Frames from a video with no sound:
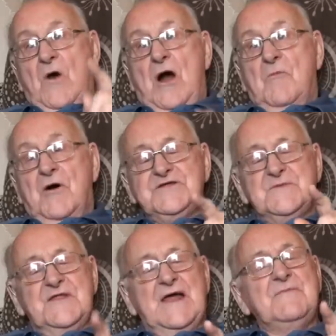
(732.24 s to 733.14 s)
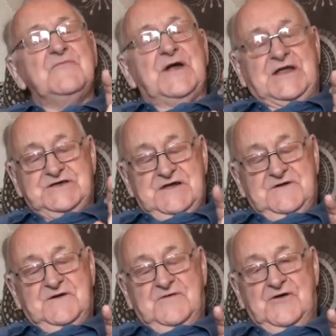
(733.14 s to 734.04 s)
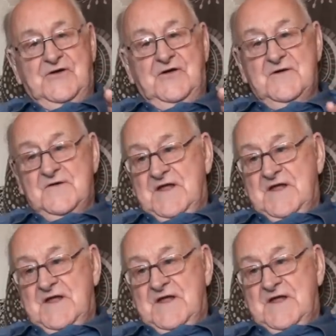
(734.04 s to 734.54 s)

at the bottom of that bridge there,